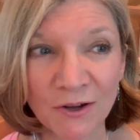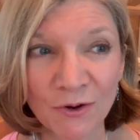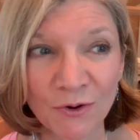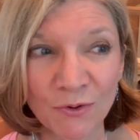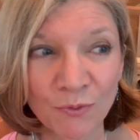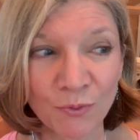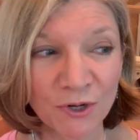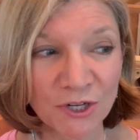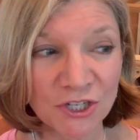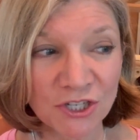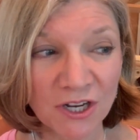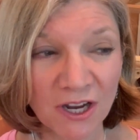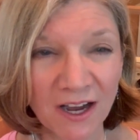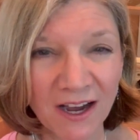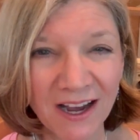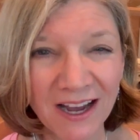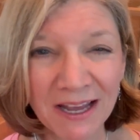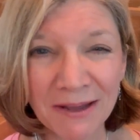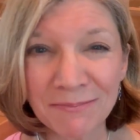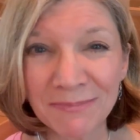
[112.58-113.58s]
which
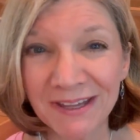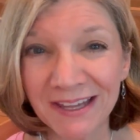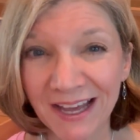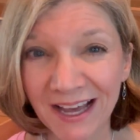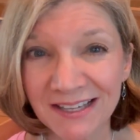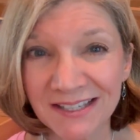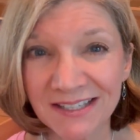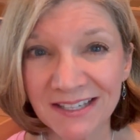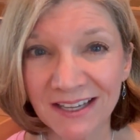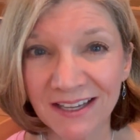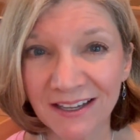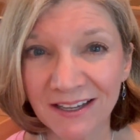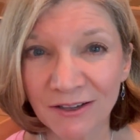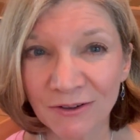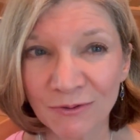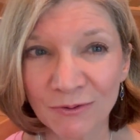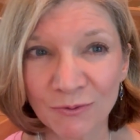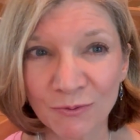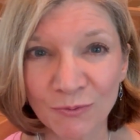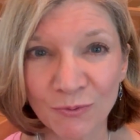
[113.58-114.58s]
I'm
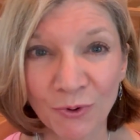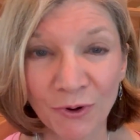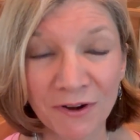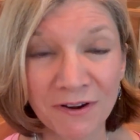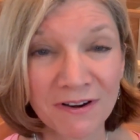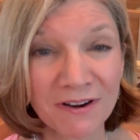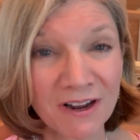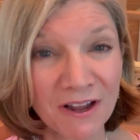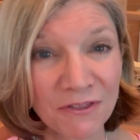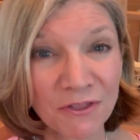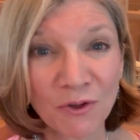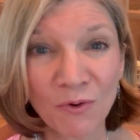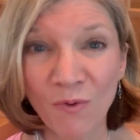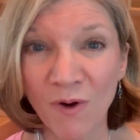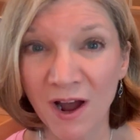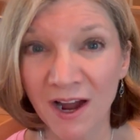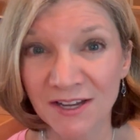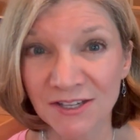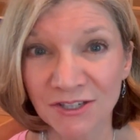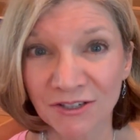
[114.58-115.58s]
guessing were none the
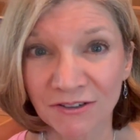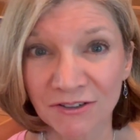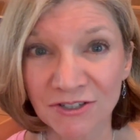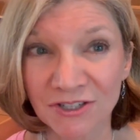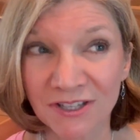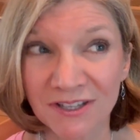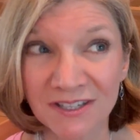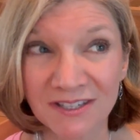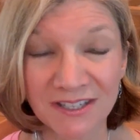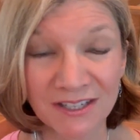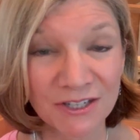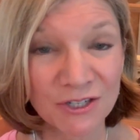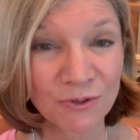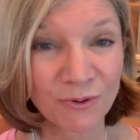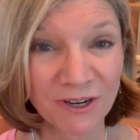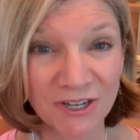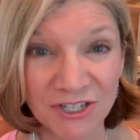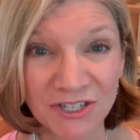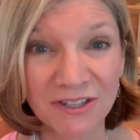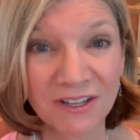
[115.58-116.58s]
wiser to the
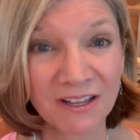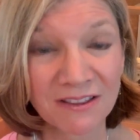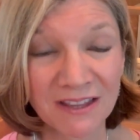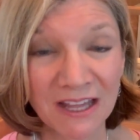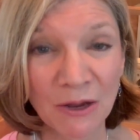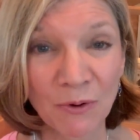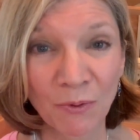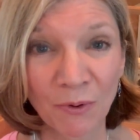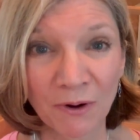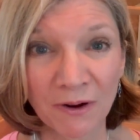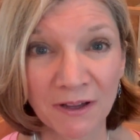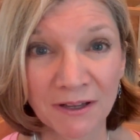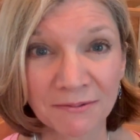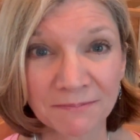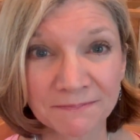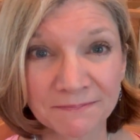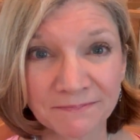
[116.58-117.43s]
situation that they were in.